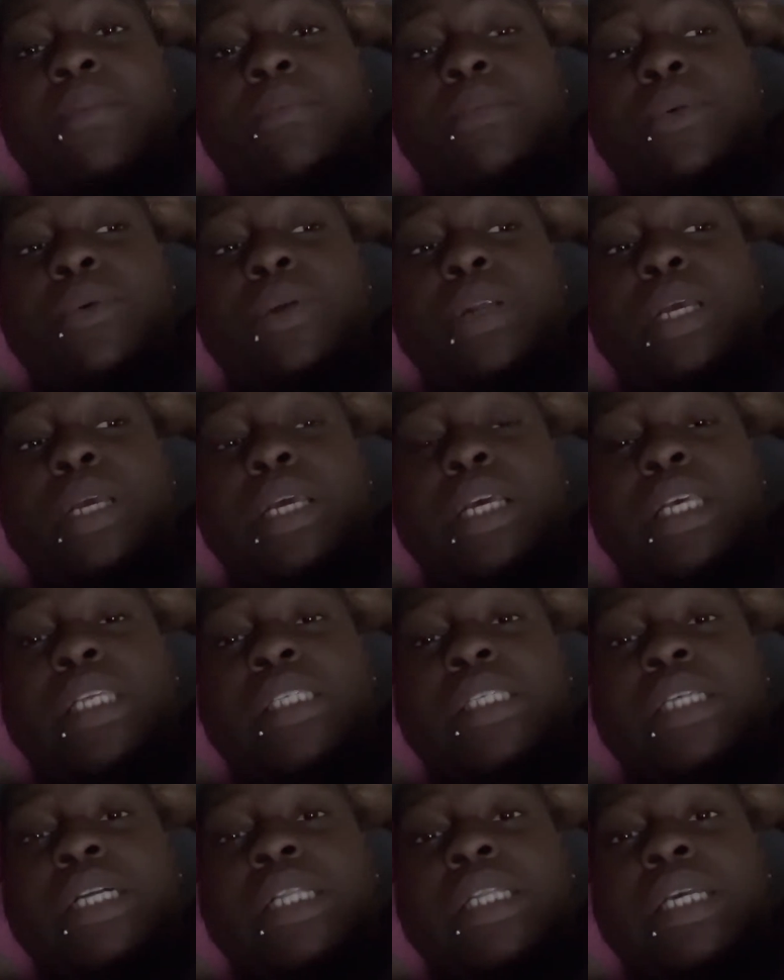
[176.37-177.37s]
morning
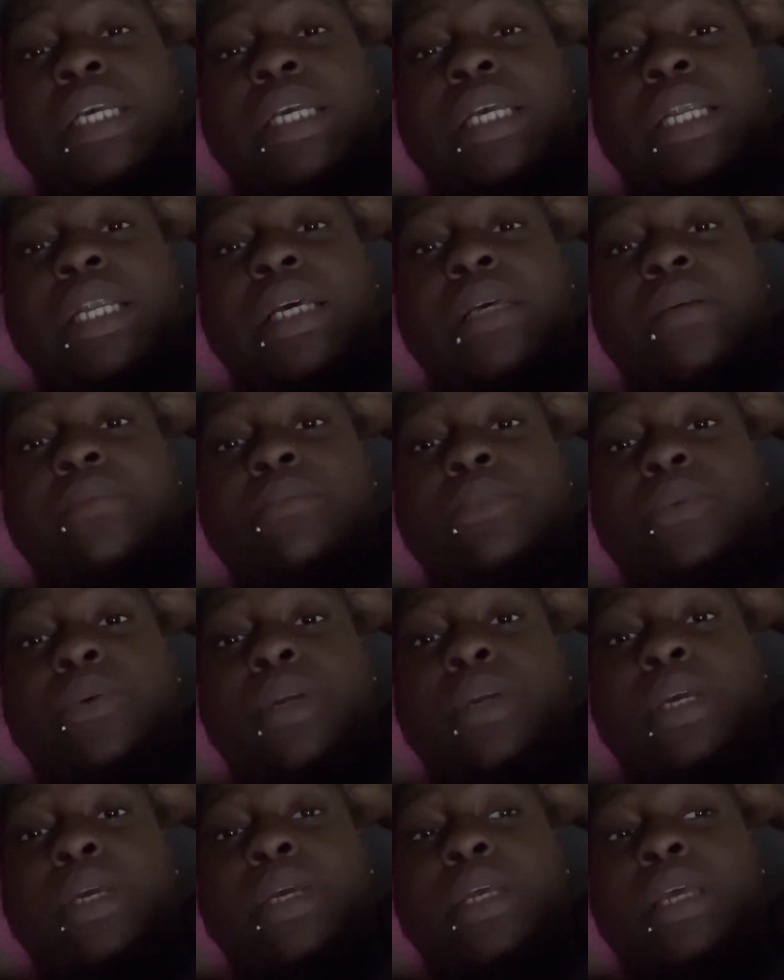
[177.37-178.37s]
is clean up
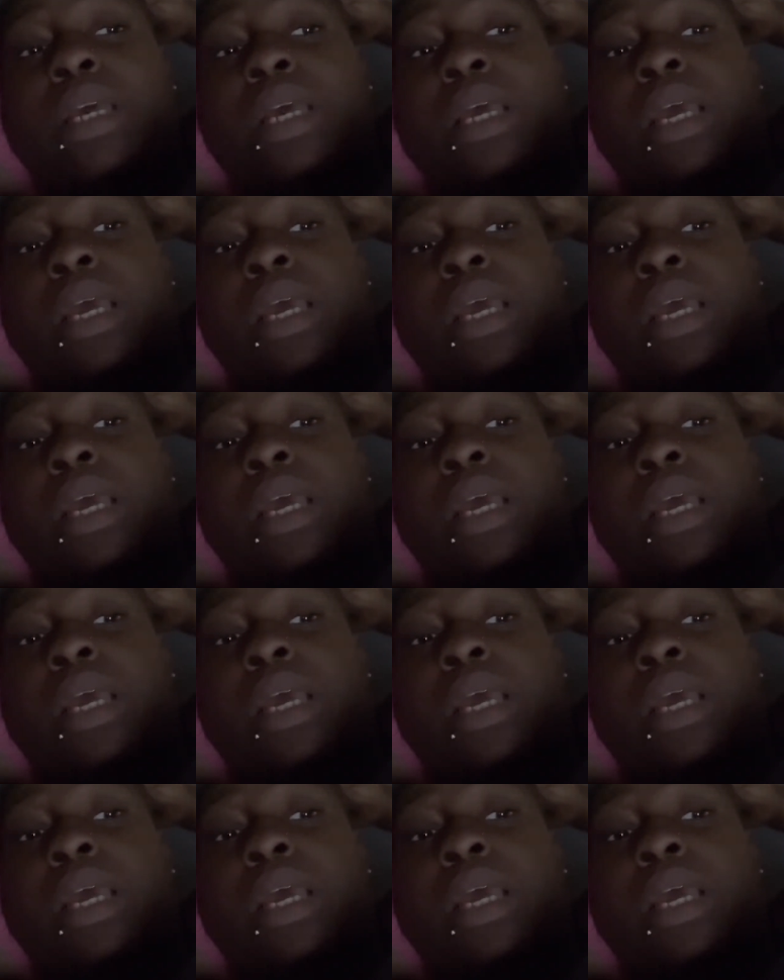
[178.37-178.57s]
morning.